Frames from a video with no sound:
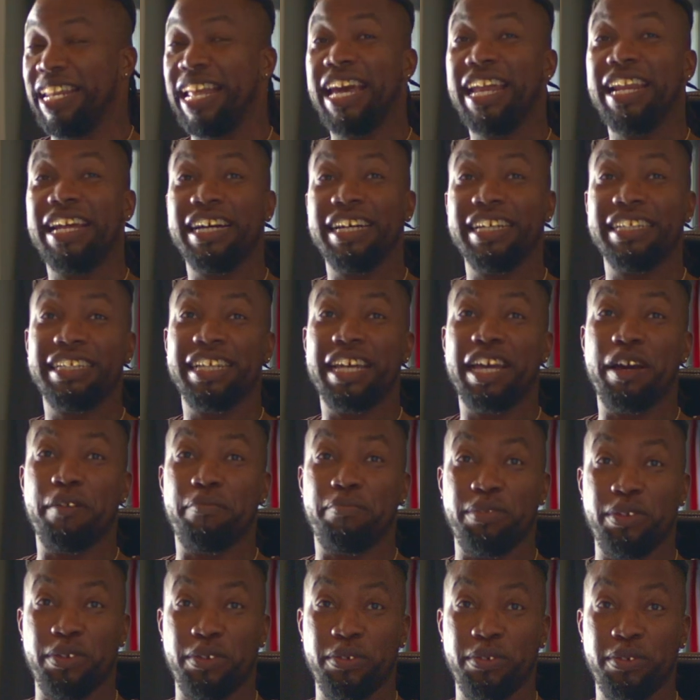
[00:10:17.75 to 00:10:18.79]
Let us
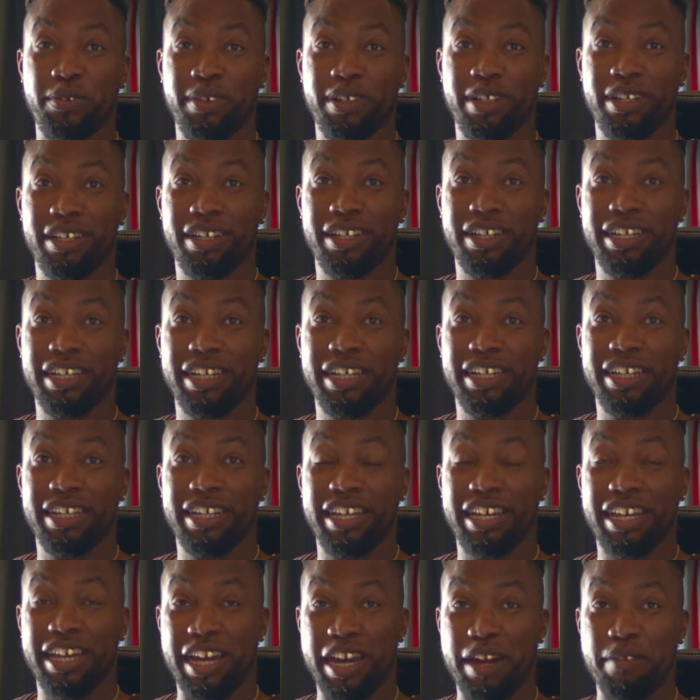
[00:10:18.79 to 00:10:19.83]
help you you
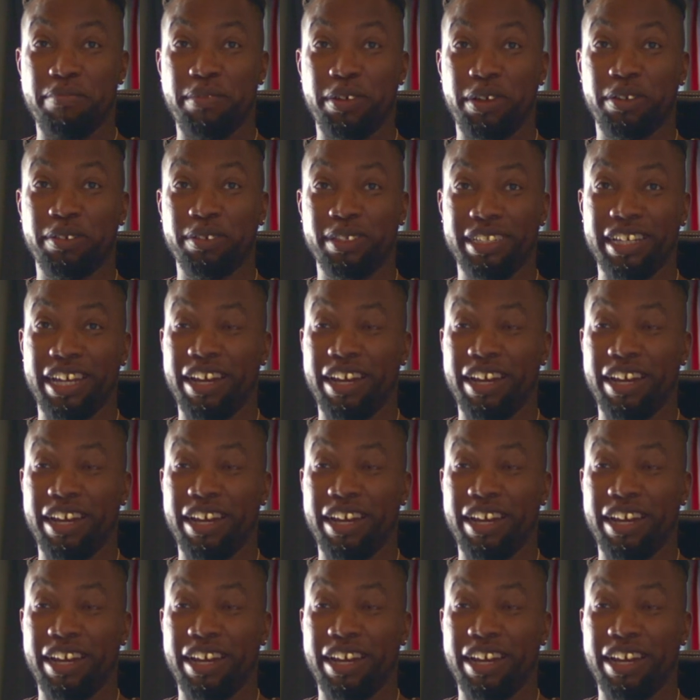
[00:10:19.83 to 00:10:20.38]
know, we we